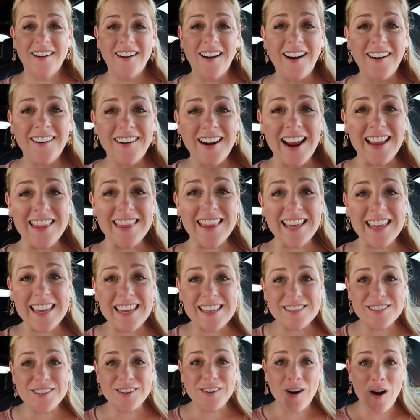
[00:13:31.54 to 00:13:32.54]
All right, the
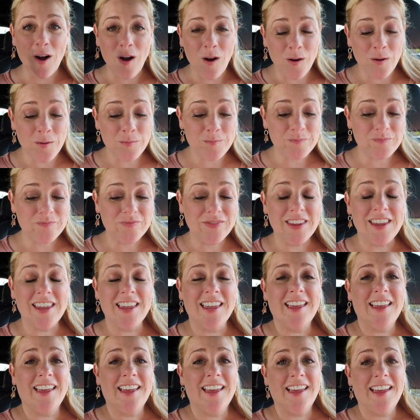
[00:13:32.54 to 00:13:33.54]
kids are home
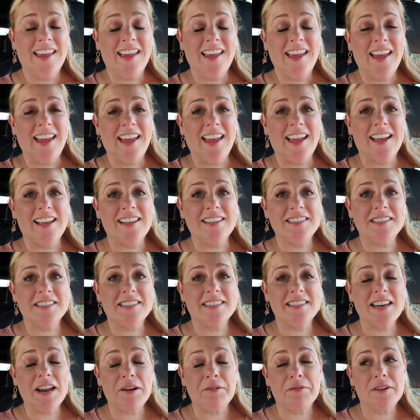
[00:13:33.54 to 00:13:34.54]

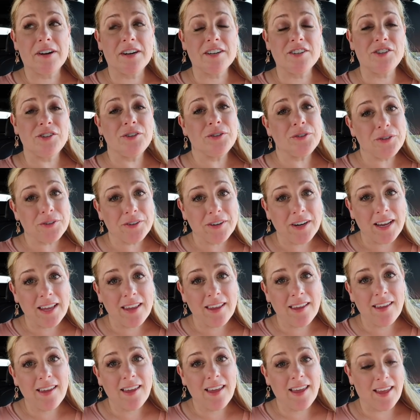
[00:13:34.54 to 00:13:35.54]
and now we're at
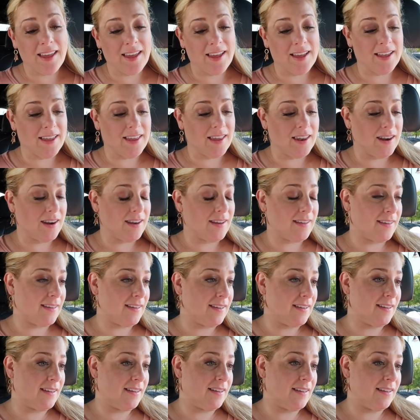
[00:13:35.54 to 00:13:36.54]
tutoring and
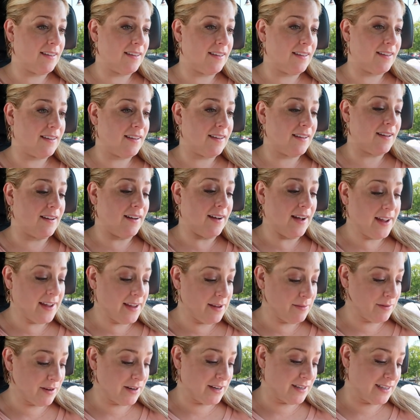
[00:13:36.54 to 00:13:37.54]
I
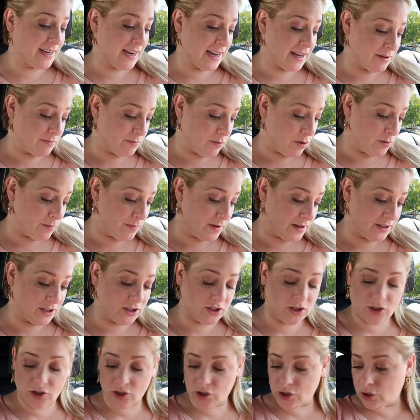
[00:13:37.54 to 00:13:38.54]
am going to take a
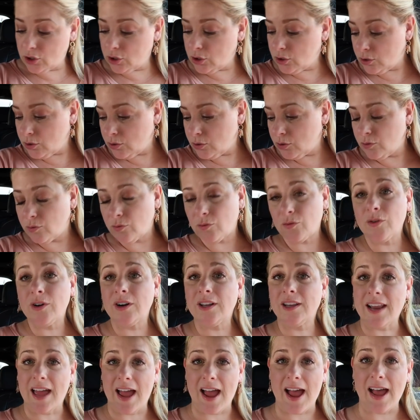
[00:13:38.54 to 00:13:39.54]
moment to
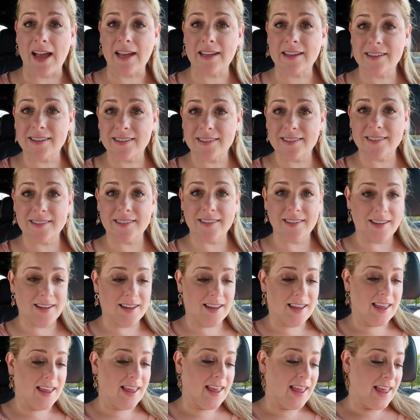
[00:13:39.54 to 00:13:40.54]
relax
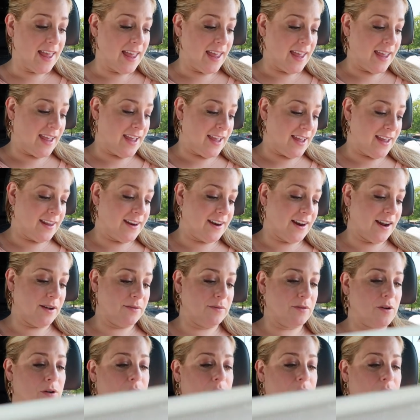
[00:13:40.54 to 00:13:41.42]
and I'm